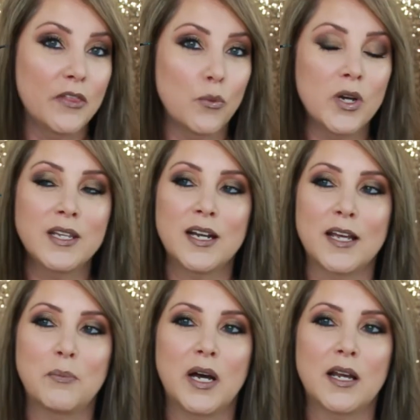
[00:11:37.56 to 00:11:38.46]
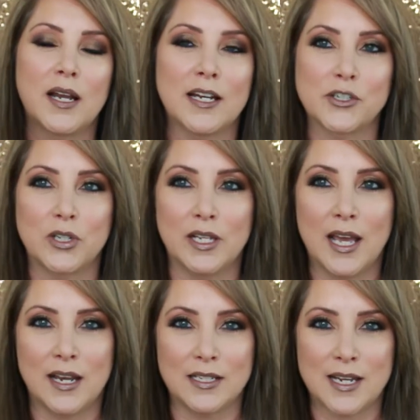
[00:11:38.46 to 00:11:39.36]
the one that I bought actually
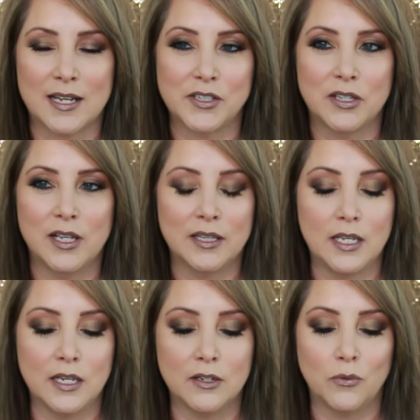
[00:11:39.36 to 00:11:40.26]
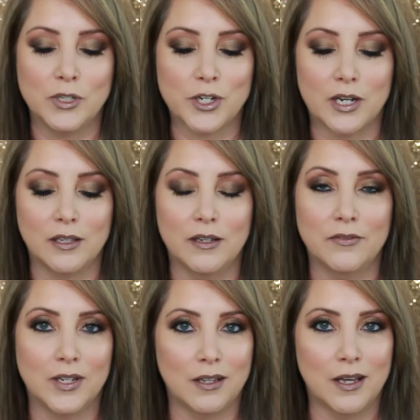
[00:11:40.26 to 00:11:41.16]
had a tassel at the end, which I
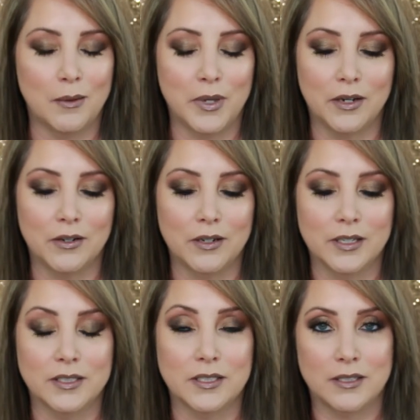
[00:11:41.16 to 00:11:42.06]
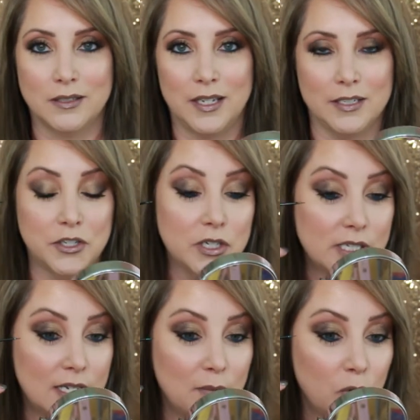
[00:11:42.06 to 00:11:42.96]
loved a lot better because it
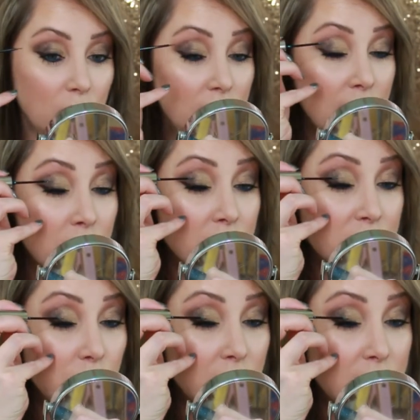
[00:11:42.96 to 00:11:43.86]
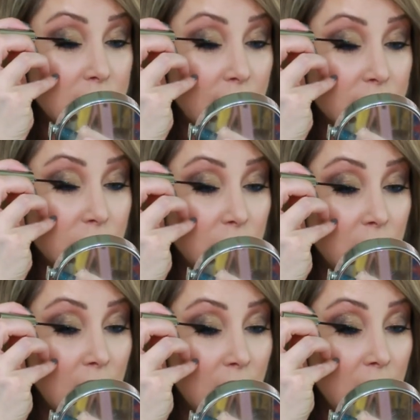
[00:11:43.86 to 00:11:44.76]
just seemed more glamorous with the
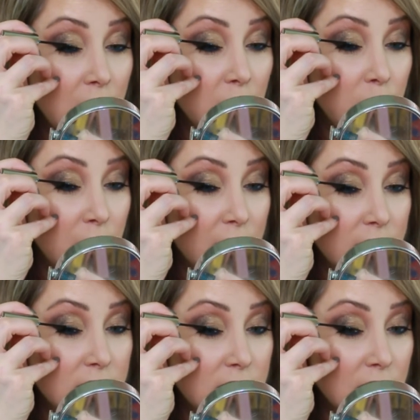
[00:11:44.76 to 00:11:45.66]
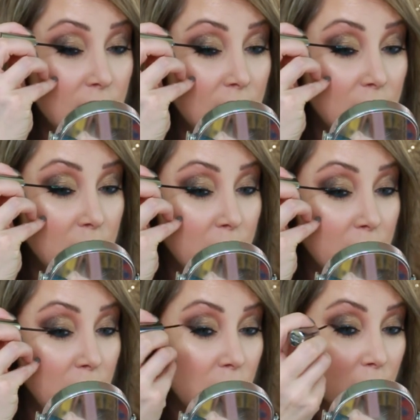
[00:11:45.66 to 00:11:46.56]
tassel. But um,
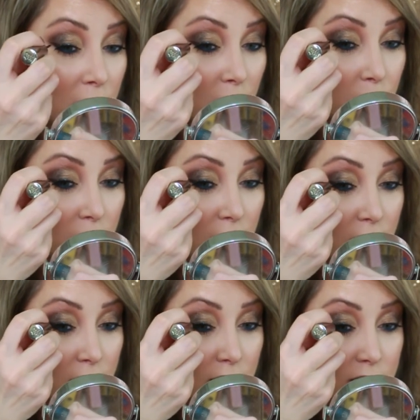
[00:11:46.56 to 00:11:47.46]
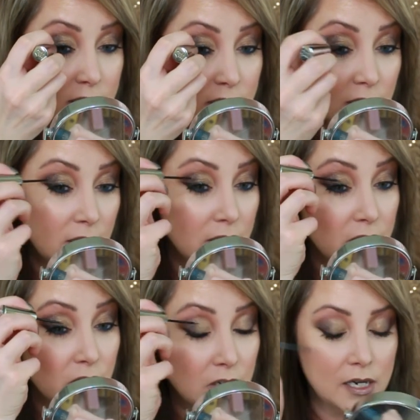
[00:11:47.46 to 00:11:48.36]
you can apply this on
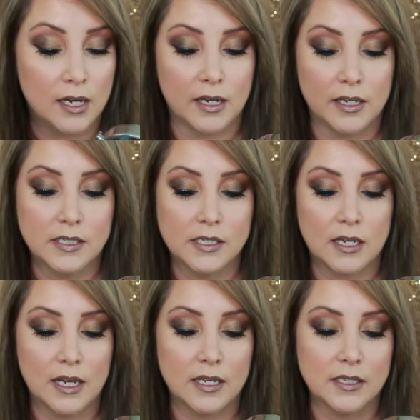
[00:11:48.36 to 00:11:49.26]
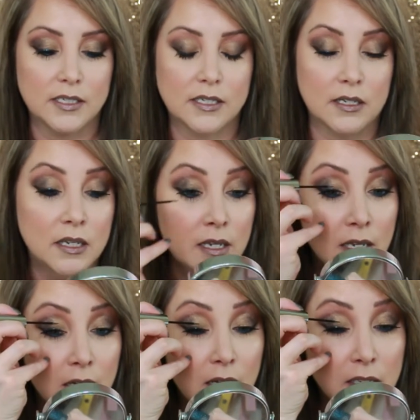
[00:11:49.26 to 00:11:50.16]
your eyes as
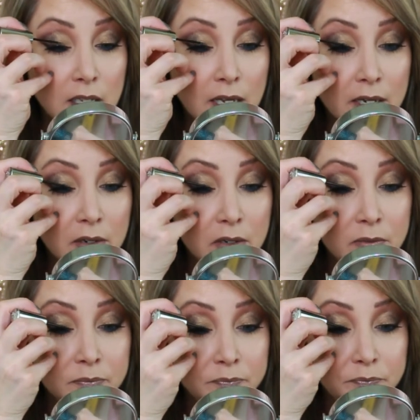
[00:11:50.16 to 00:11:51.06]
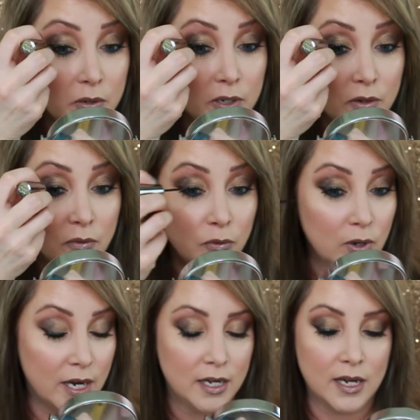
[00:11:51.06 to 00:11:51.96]
a liner. Doing
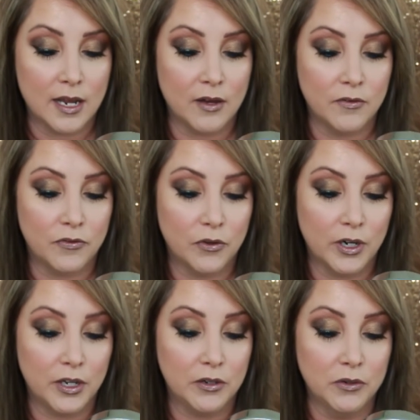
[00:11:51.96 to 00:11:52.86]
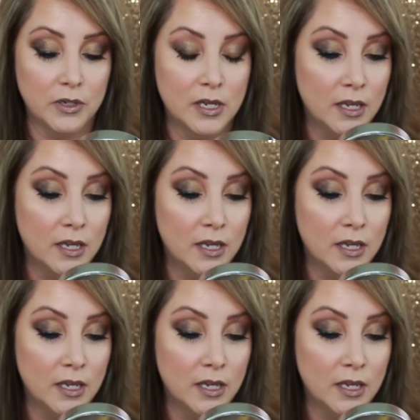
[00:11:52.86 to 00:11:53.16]
right now for you